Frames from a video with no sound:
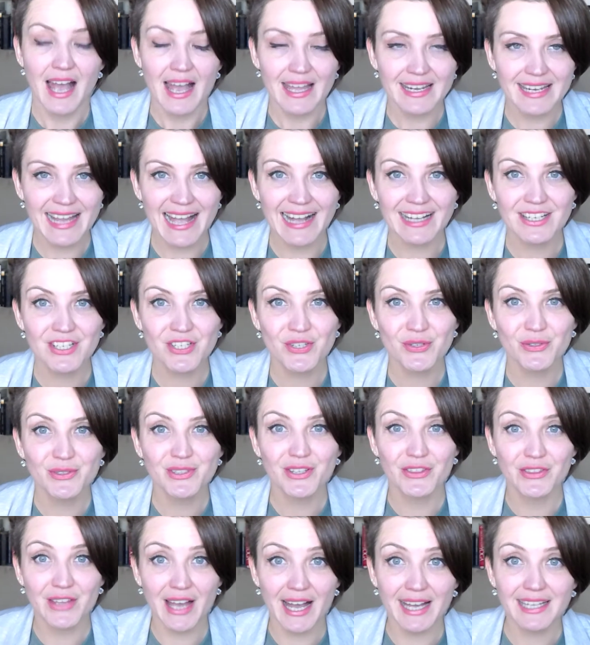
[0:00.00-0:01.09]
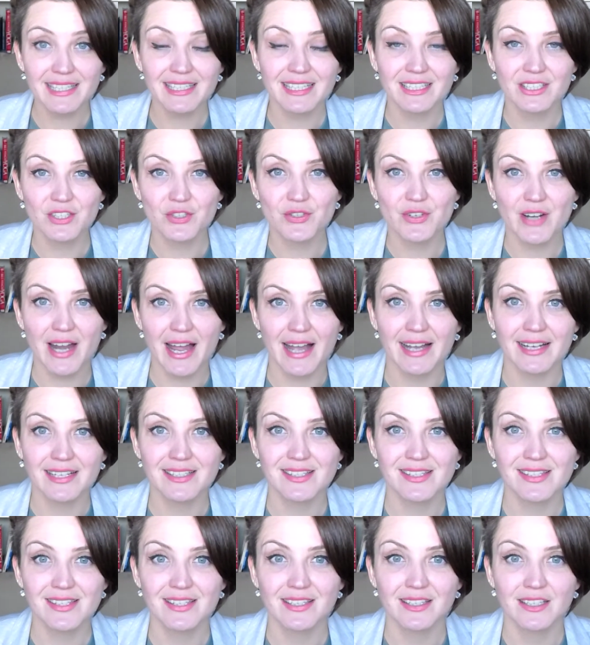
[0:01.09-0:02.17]
And actually that
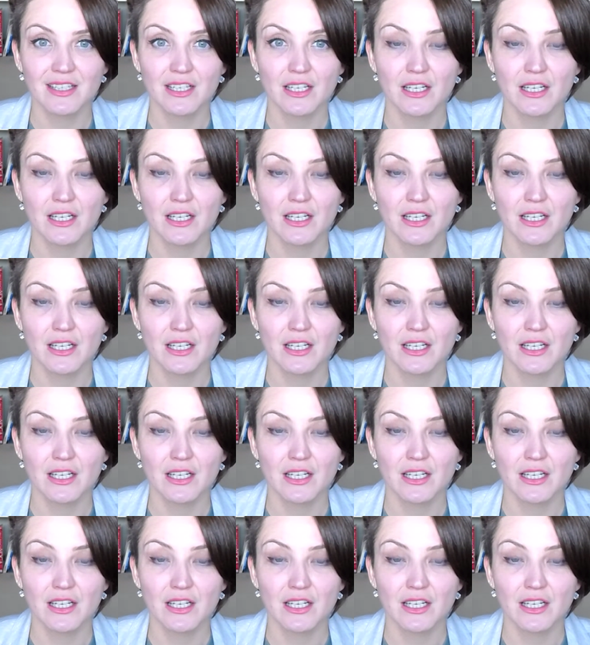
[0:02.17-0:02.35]
attracts